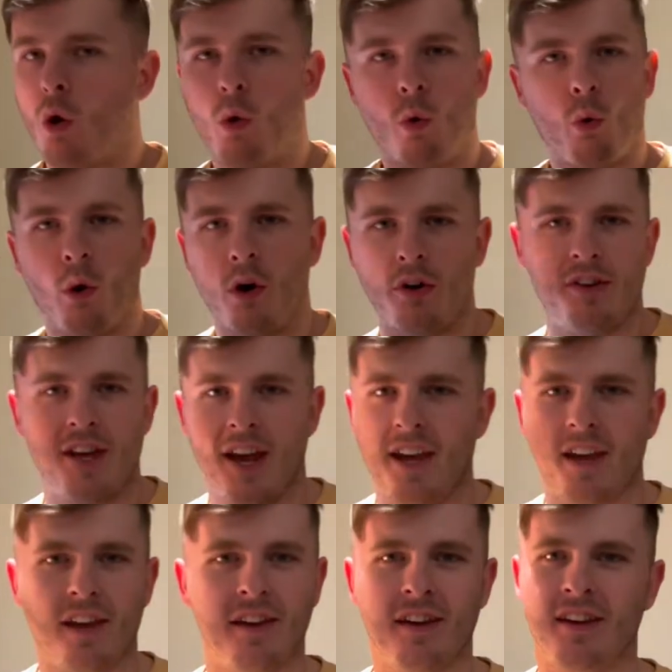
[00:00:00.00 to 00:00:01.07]
What a day,
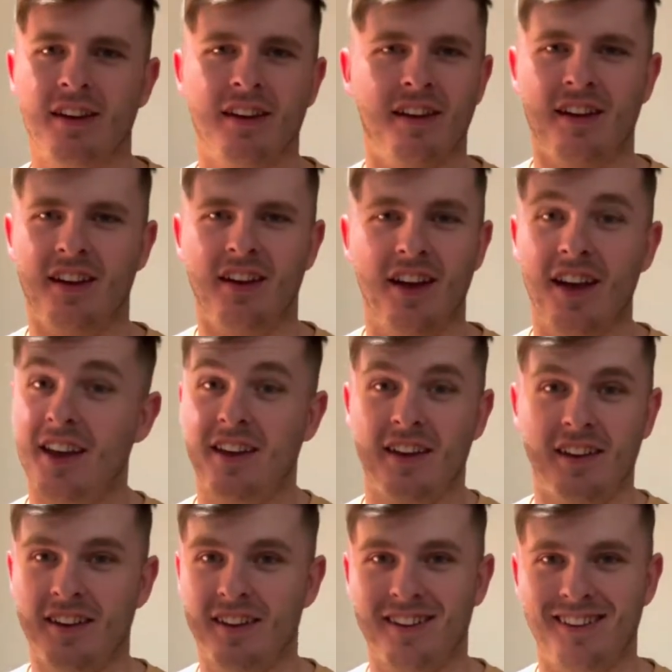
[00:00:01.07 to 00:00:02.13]
hey?
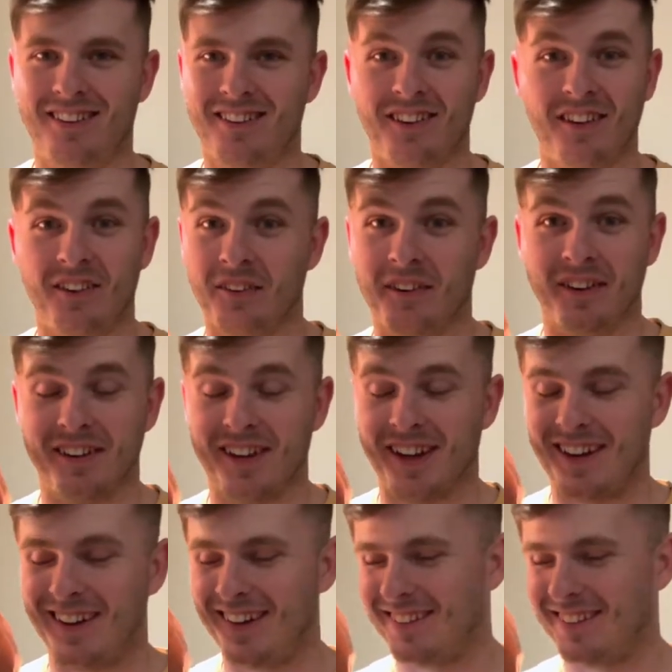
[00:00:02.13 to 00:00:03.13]
What a day.